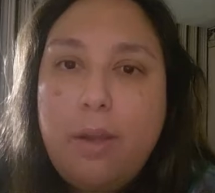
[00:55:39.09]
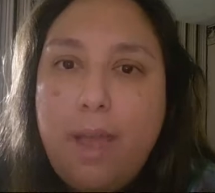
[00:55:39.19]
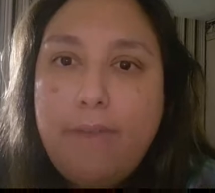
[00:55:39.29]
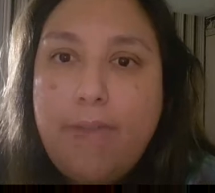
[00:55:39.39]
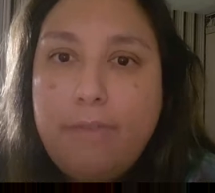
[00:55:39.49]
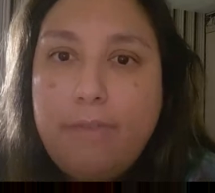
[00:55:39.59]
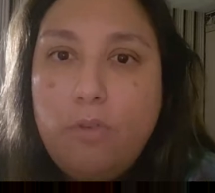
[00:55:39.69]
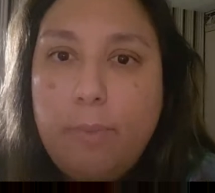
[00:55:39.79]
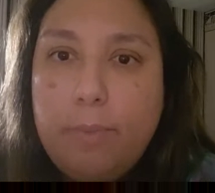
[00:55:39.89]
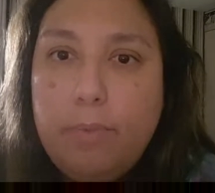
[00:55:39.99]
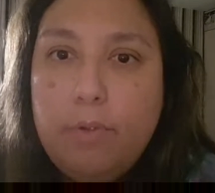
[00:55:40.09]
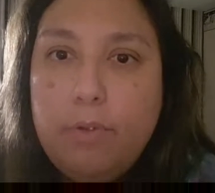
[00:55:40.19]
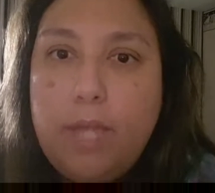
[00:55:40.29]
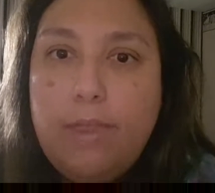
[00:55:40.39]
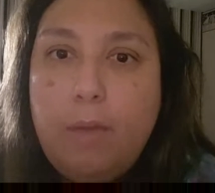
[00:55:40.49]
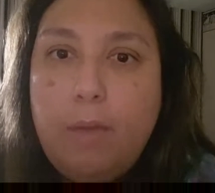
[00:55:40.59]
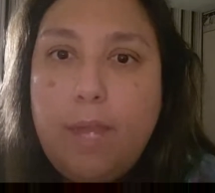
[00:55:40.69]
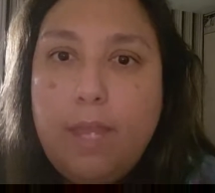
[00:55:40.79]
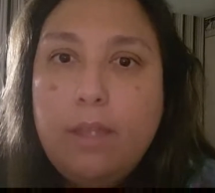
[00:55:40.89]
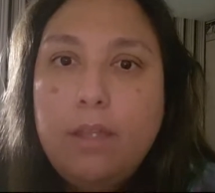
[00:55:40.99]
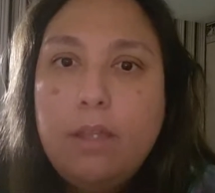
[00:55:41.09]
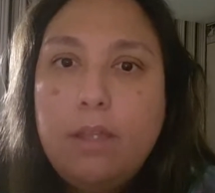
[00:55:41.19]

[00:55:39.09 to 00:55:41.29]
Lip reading: know I have a handful of people who died that way.